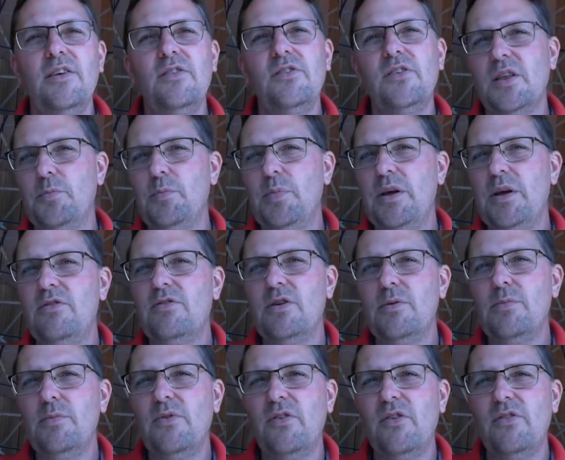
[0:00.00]
So the bedrooms
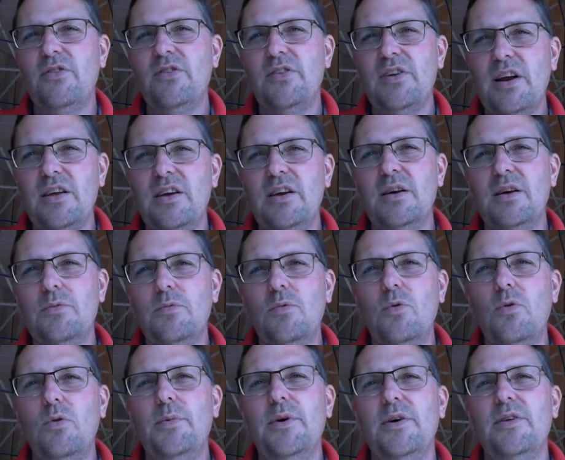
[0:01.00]
ribbons of study get
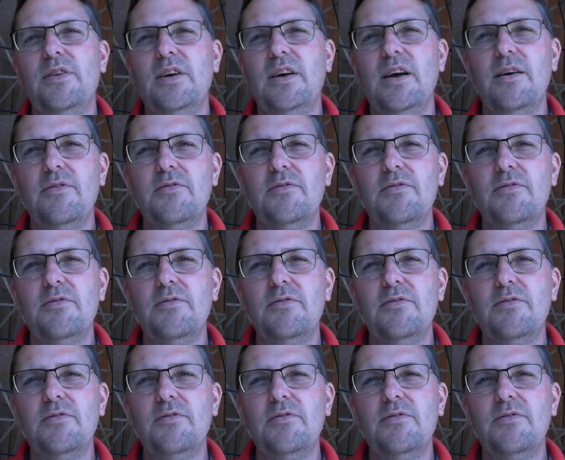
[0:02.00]
warmer than